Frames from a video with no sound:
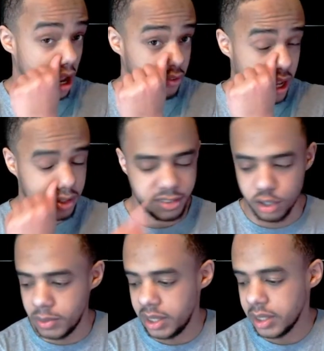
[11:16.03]
night,
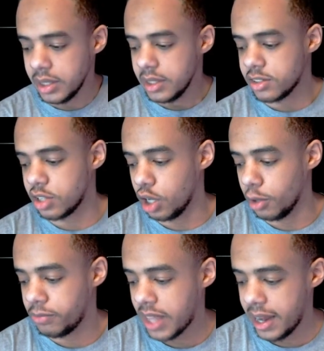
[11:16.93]
excuse me.
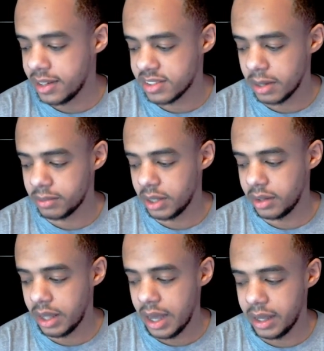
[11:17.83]
So that is something
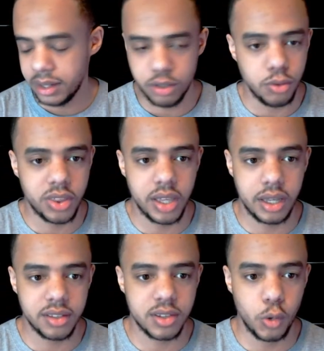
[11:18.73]
that I do think
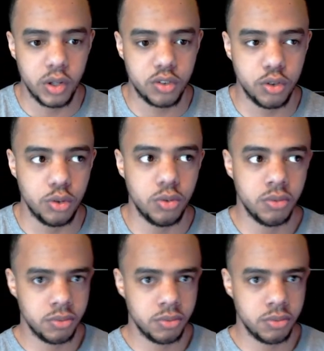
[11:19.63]
is going to,